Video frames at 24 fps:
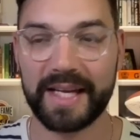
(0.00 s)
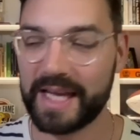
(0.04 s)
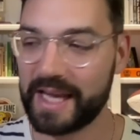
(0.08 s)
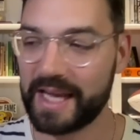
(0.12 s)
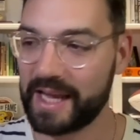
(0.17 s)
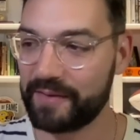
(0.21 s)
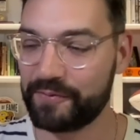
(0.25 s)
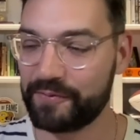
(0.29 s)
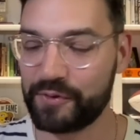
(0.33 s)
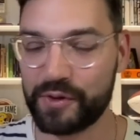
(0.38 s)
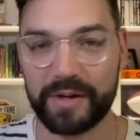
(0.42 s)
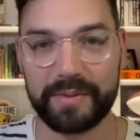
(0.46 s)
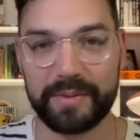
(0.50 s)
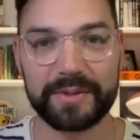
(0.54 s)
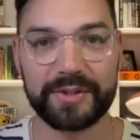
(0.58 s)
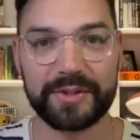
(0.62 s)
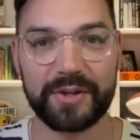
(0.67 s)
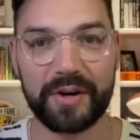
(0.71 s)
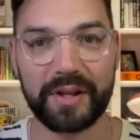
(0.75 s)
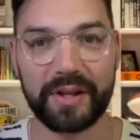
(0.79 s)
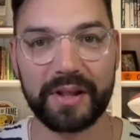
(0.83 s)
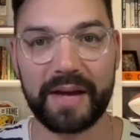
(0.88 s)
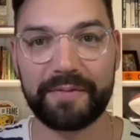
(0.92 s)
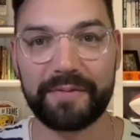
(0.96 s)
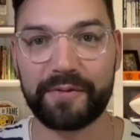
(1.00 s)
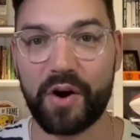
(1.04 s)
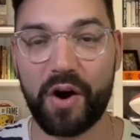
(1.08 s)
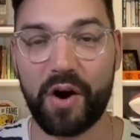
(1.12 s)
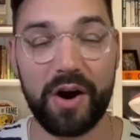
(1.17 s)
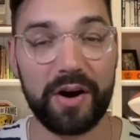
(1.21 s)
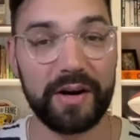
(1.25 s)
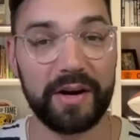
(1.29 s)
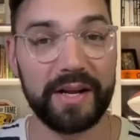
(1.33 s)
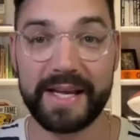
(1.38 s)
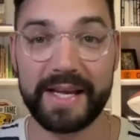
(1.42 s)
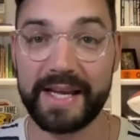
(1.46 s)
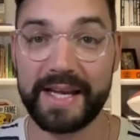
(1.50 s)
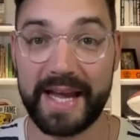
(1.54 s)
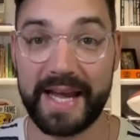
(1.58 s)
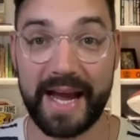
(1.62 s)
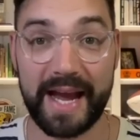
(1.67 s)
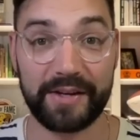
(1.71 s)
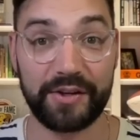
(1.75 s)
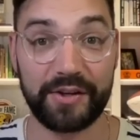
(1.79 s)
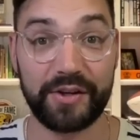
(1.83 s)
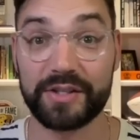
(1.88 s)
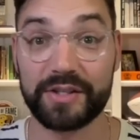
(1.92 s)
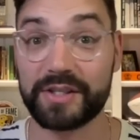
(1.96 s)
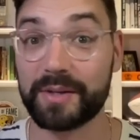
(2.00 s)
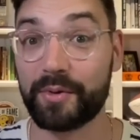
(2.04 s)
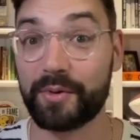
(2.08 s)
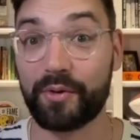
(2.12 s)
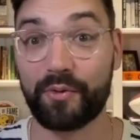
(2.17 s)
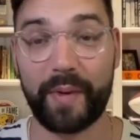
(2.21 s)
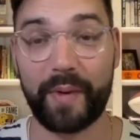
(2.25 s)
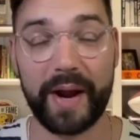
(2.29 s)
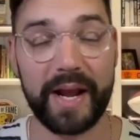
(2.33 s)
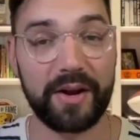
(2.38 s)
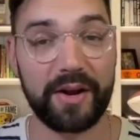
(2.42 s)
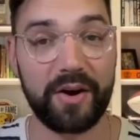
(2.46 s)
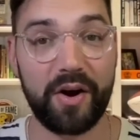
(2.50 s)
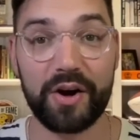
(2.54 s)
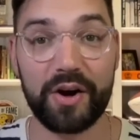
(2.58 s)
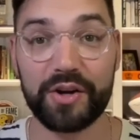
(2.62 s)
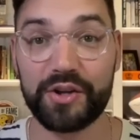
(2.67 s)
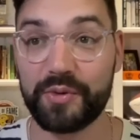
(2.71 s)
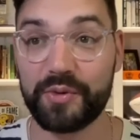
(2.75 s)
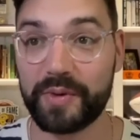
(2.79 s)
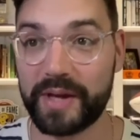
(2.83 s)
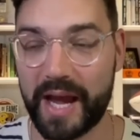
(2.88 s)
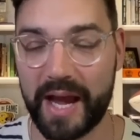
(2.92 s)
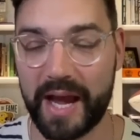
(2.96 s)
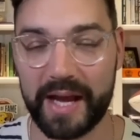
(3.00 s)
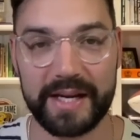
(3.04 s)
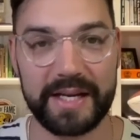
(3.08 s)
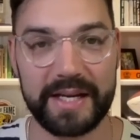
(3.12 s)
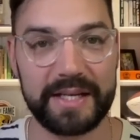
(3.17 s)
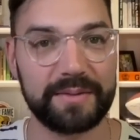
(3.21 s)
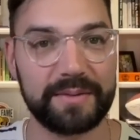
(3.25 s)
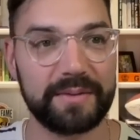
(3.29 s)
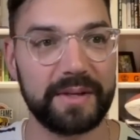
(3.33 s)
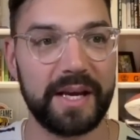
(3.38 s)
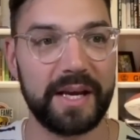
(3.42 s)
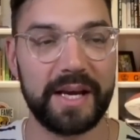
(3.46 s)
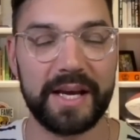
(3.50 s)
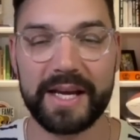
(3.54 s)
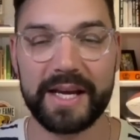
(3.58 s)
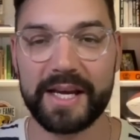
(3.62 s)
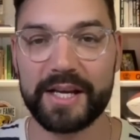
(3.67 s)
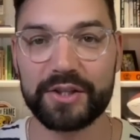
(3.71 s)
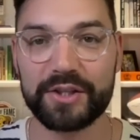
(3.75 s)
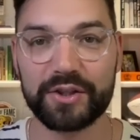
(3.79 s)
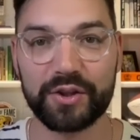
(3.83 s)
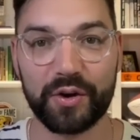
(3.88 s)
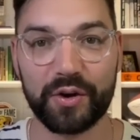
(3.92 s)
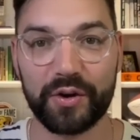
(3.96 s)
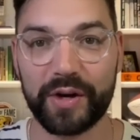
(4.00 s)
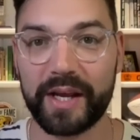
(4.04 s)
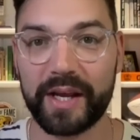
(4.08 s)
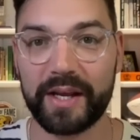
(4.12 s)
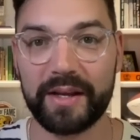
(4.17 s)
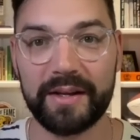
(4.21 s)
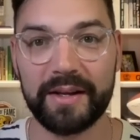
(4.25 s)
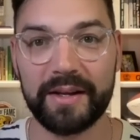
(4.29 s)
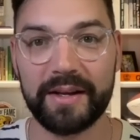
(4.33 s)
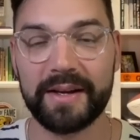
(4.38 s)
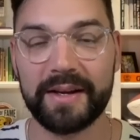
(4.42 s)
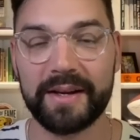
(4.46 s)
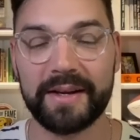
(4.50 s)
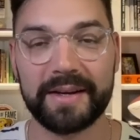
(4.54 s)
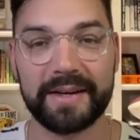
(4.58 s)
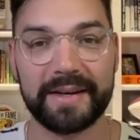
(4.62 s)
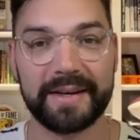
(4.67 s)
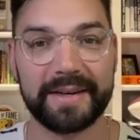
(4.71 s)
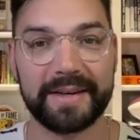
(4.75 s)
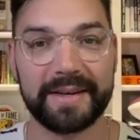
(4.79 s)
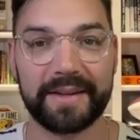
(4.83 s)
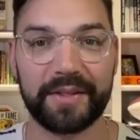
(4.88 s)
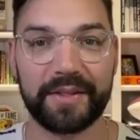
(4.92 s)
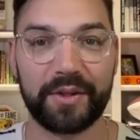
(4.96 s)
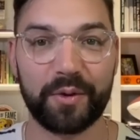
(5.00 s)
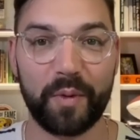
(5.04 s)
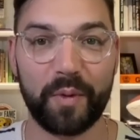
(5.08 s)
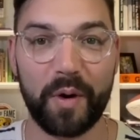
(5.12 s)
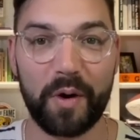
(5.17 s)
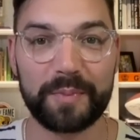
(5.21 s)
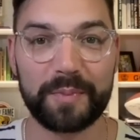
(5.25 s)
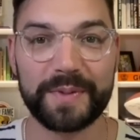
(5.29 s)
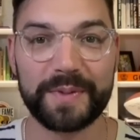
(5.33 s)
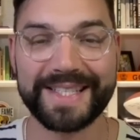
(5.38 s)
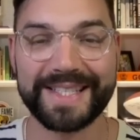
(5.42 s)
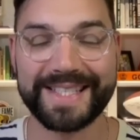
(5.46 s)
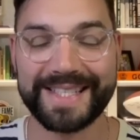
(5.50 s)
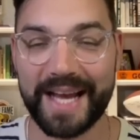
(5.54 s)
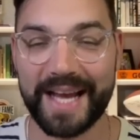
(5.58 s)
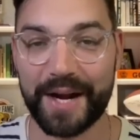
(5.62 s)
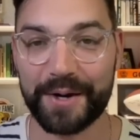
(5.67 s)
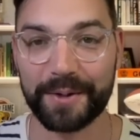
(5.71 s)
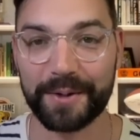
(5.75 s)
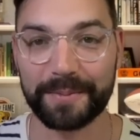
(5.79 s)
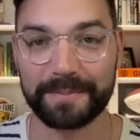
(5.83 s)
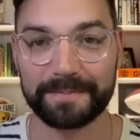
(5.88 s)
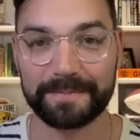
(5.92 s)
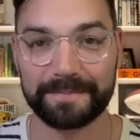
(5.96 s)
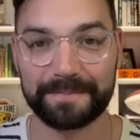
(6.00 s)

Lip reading: If you need to start at left guard, he can. You need someone to right guard, you can. He's learning the ropes at center.